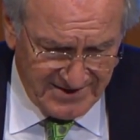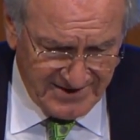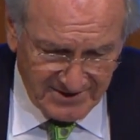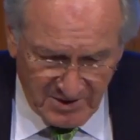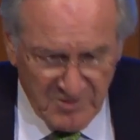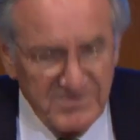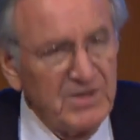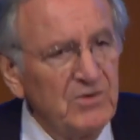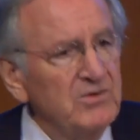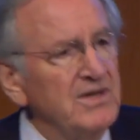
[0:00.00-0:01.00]
And lo and
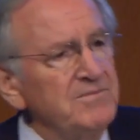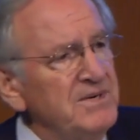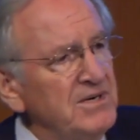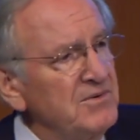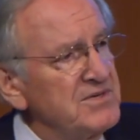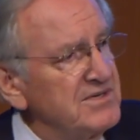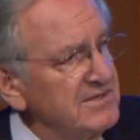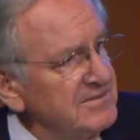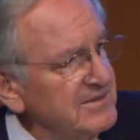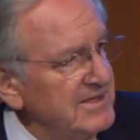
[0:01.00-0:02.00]
behold, unbeknownst
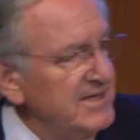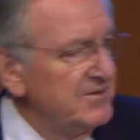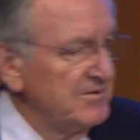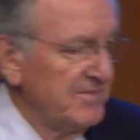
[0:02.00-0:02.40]
to either